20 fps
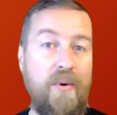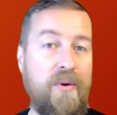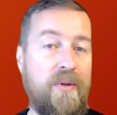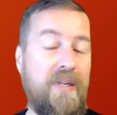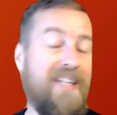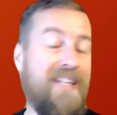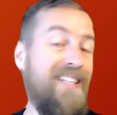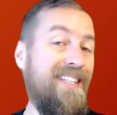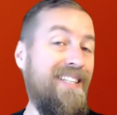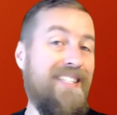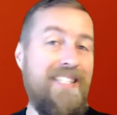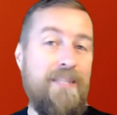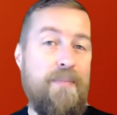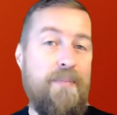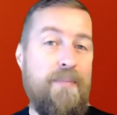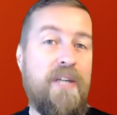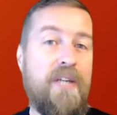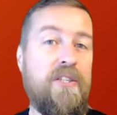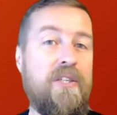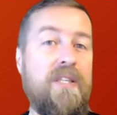or
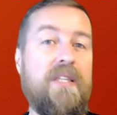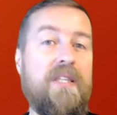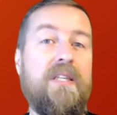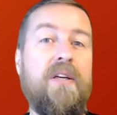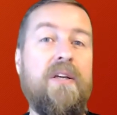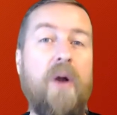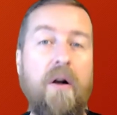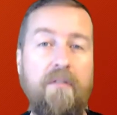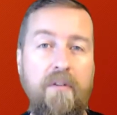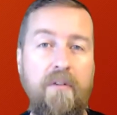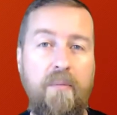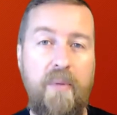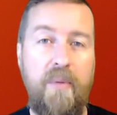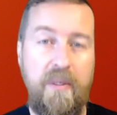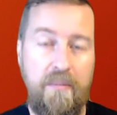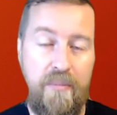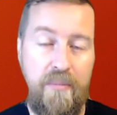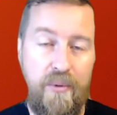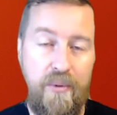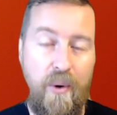especially
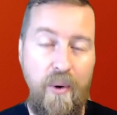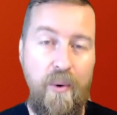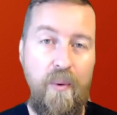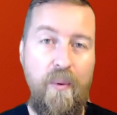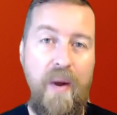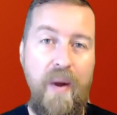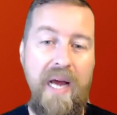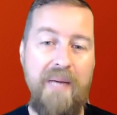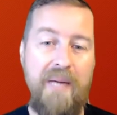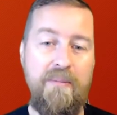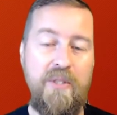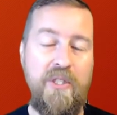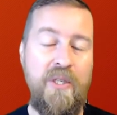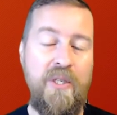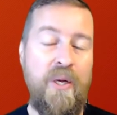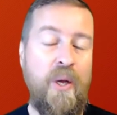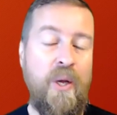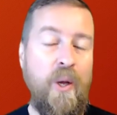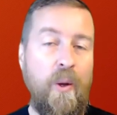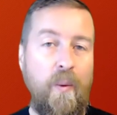government programs,
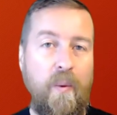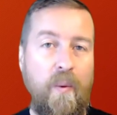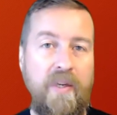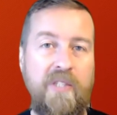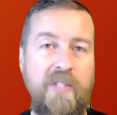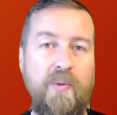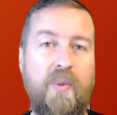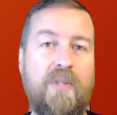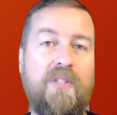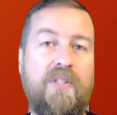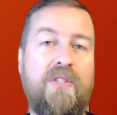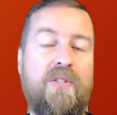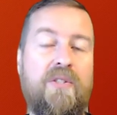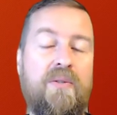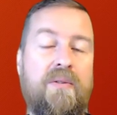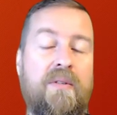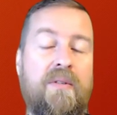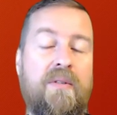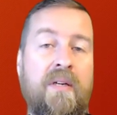which wants to